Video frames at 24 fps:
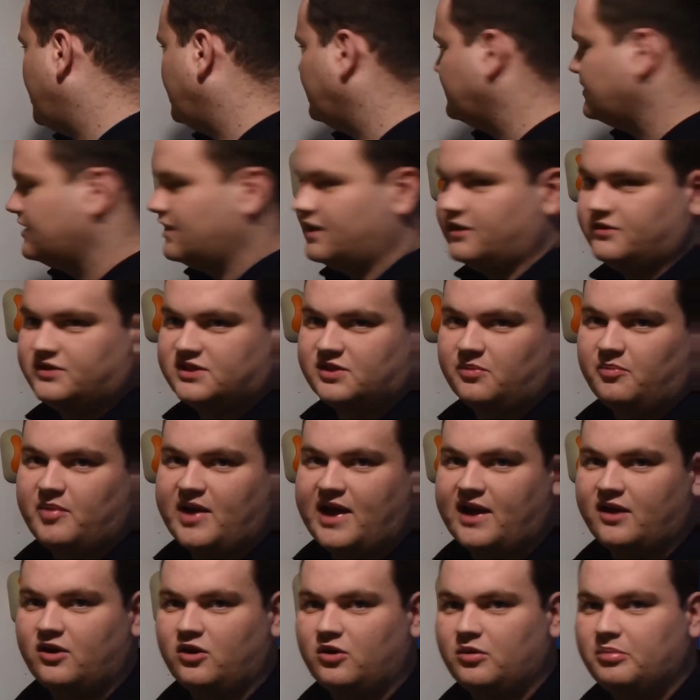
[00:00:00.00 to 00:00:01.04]
and it allows to
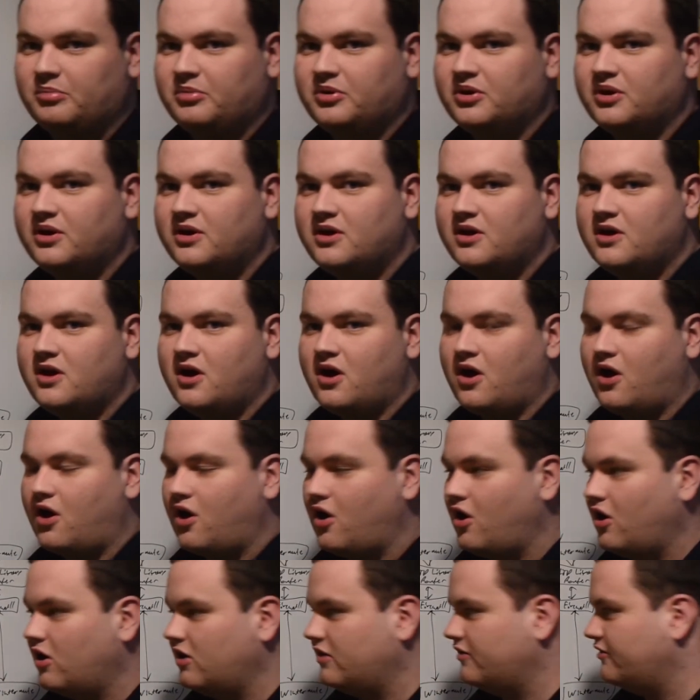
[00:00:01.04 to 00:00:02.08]
back up
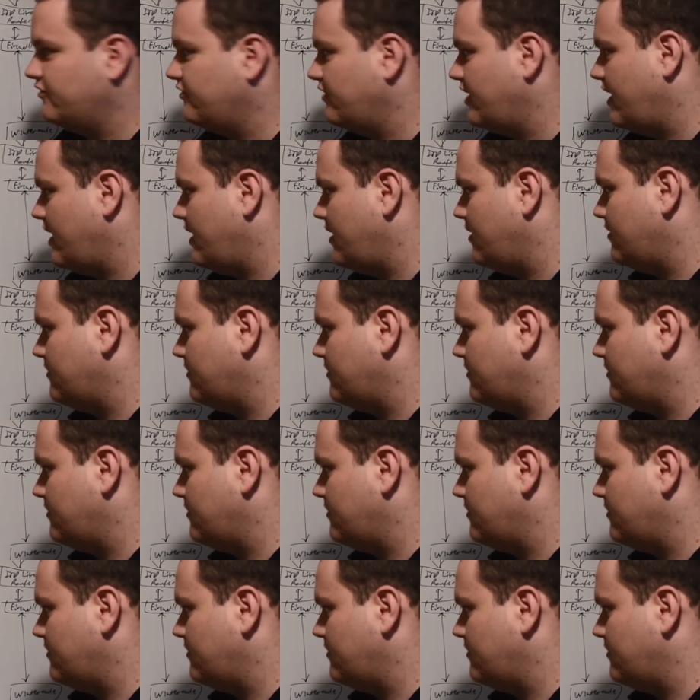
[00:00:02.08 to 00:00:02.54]
all of